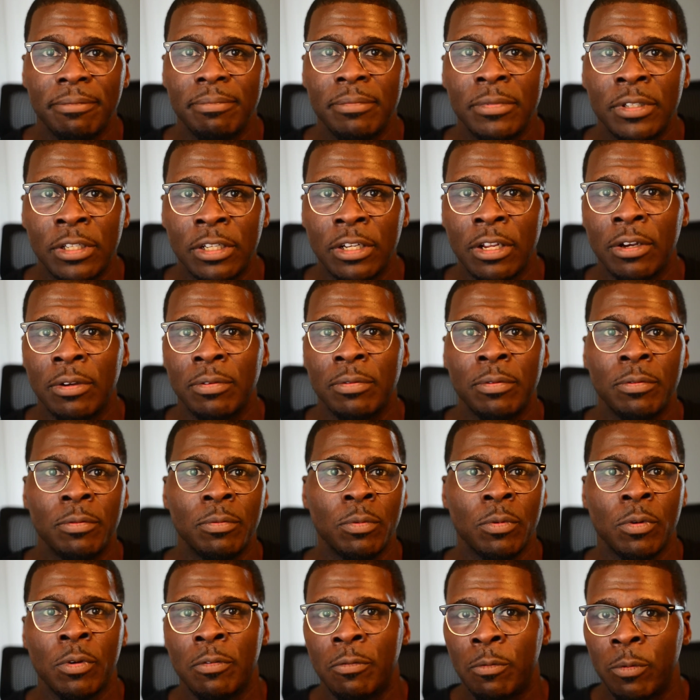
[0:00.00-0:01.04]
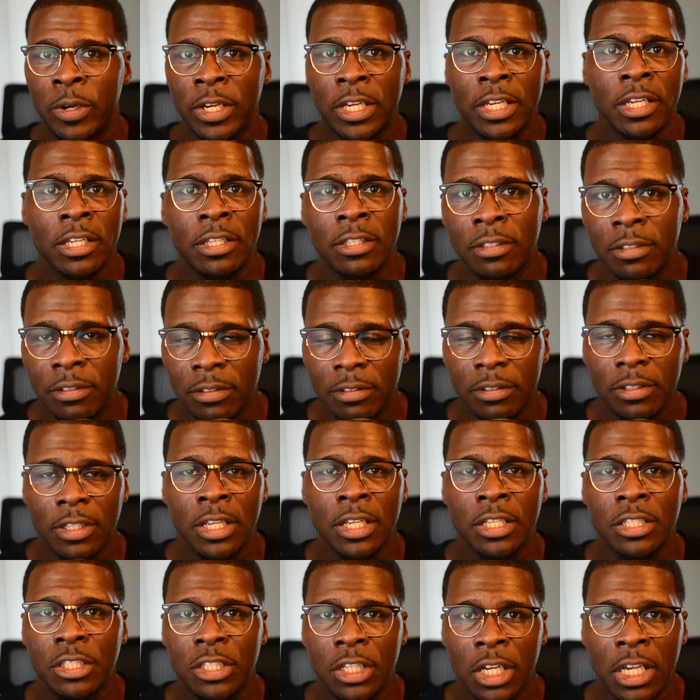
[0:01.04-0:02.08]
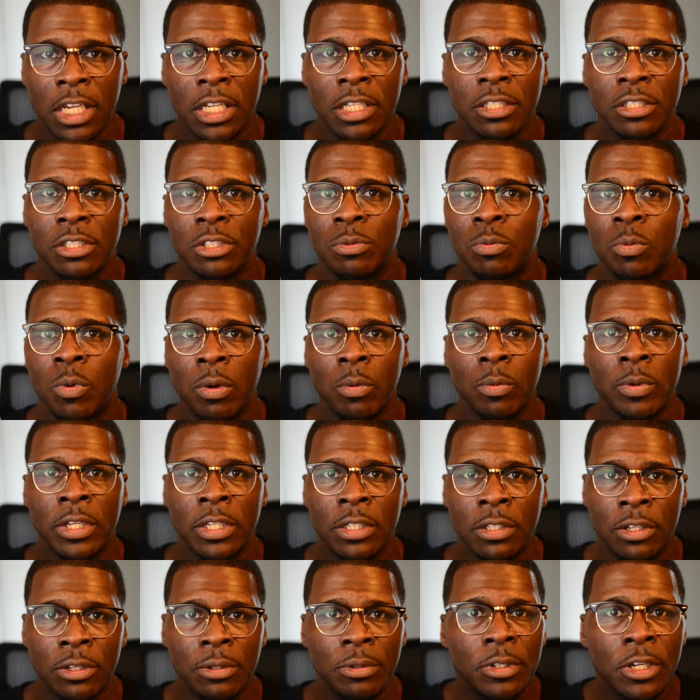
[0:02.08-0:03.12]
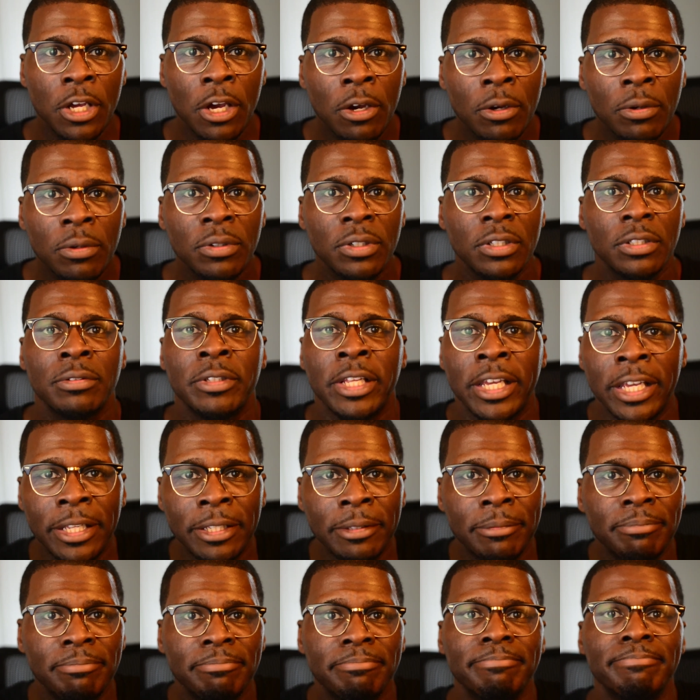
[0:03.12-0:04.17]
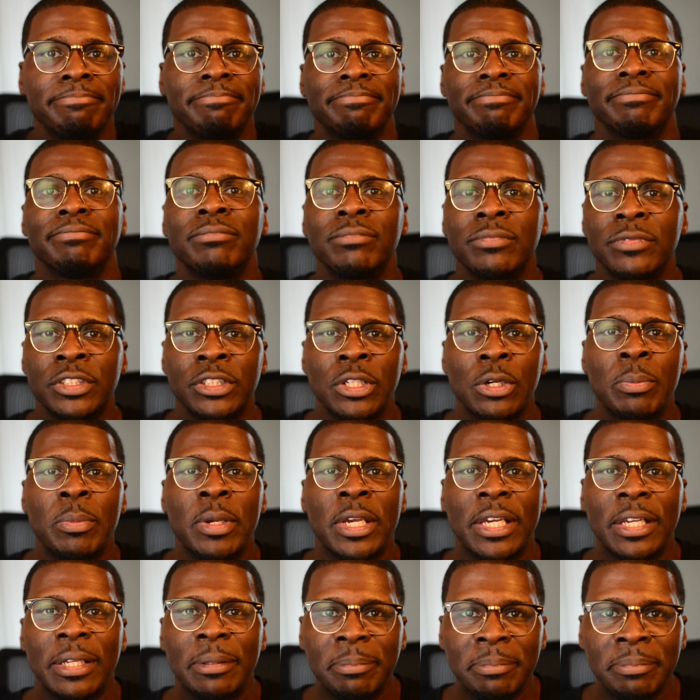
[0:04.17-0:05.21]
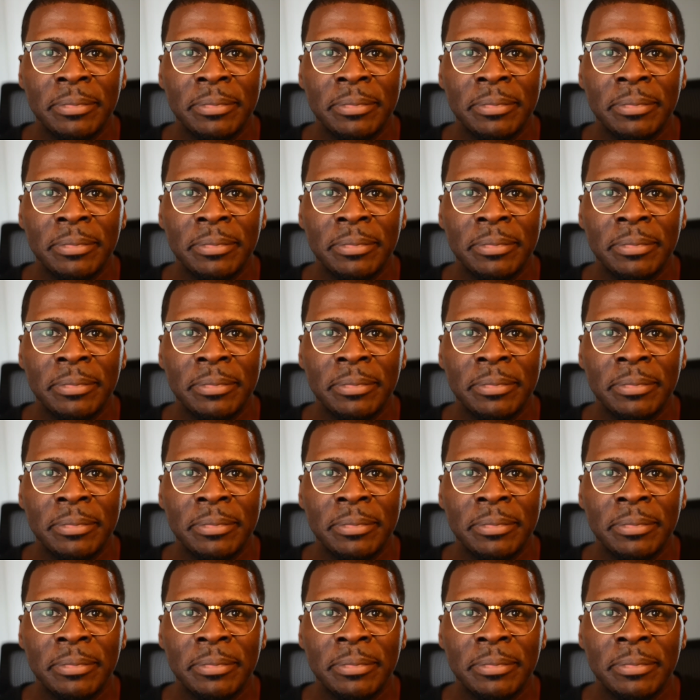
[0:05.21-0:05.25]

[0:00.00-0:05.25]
if we can exchange what we do know, then so be it.